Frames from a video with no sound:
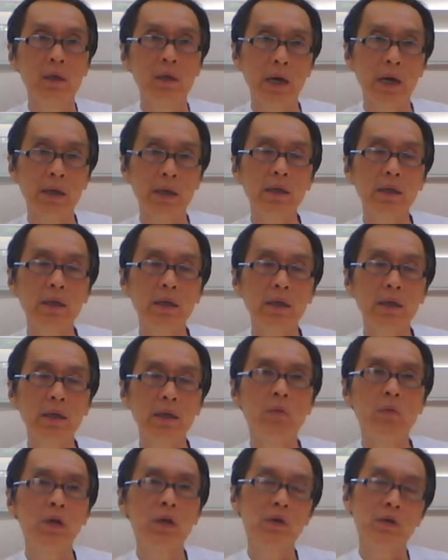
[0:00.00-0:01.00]
And then the
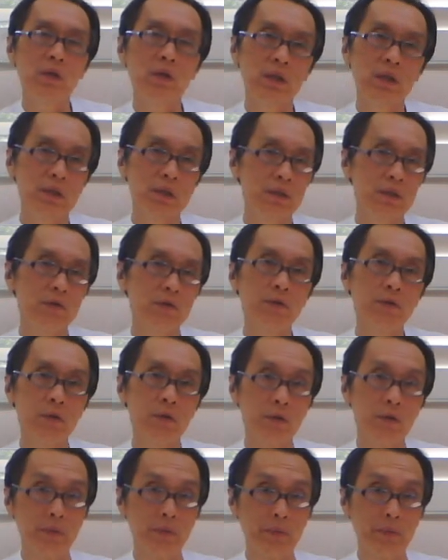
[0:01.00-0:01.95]
third one, you need the seafood.